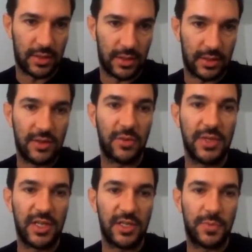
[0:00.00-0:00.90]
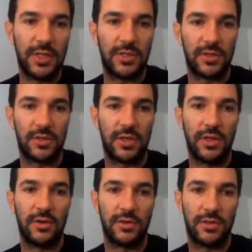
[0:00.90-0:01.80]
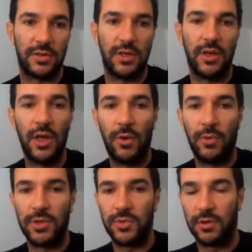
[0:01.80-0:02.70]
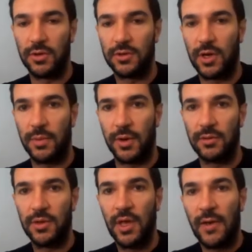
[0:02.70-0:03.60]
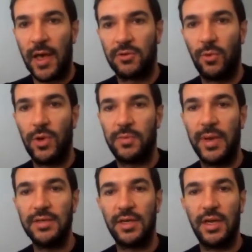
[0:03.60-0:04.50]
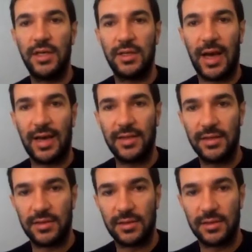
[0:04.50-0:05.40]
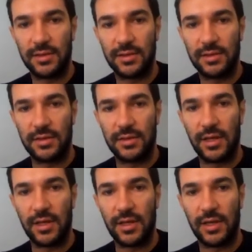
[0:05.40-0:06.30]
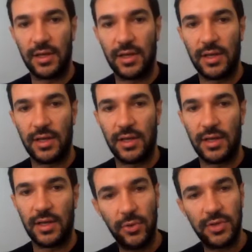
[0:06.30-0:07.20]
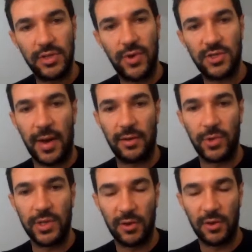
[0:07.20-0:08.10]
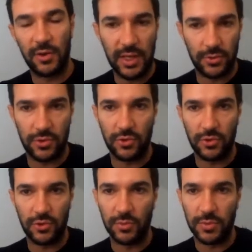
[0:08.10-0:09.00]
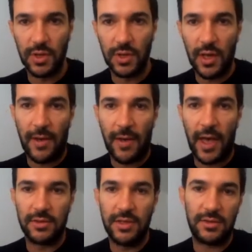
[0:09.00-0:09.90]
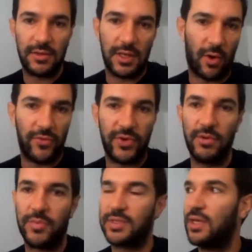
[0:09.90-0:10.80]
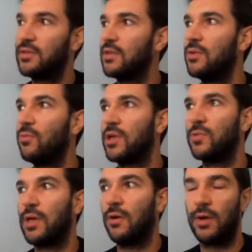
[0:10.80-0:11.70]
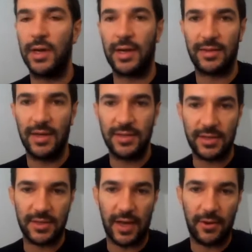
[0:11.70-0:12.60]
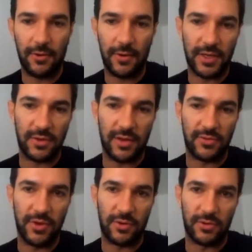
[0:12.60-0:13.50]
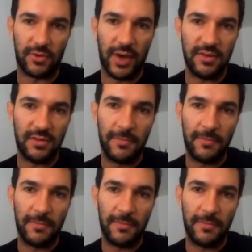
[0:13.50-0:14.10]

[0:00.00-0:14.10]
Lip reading: an intermediate species here, C, which we're going to talk about. And so what basically the catalyst does is to enable this reaction without being consumed. And this is often represented in what we call a catalytic cycle, as you have here on the right,